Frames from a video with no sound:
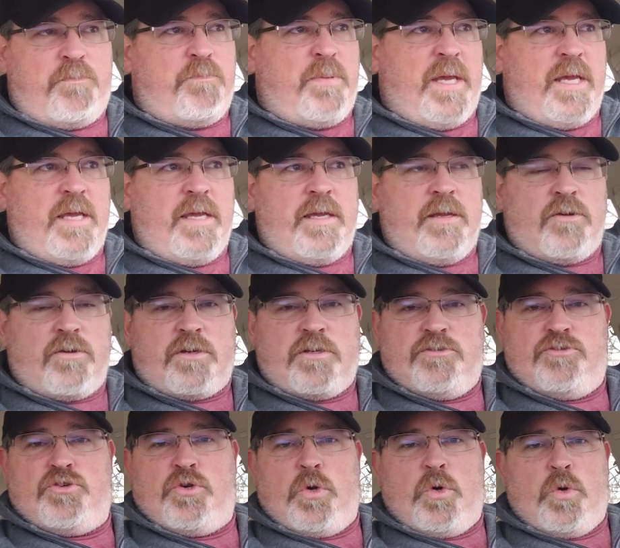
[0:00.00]
P or
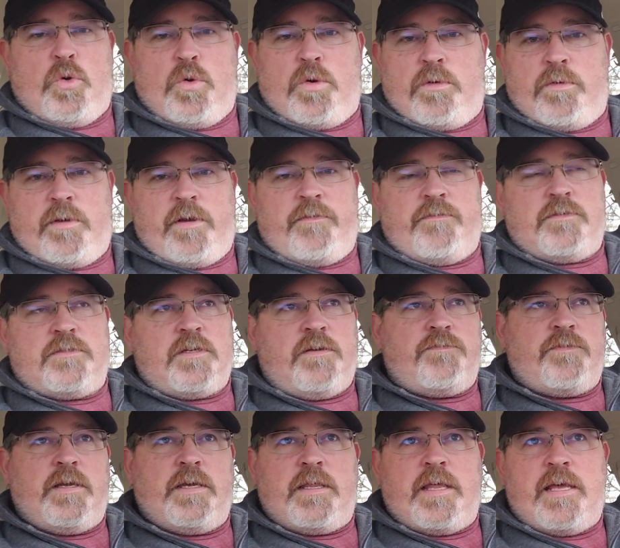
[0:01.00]
control or whatever,
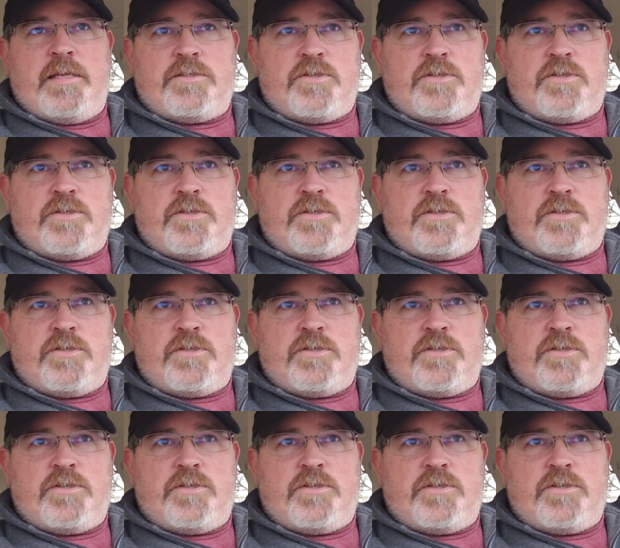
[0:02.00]
stuff like that.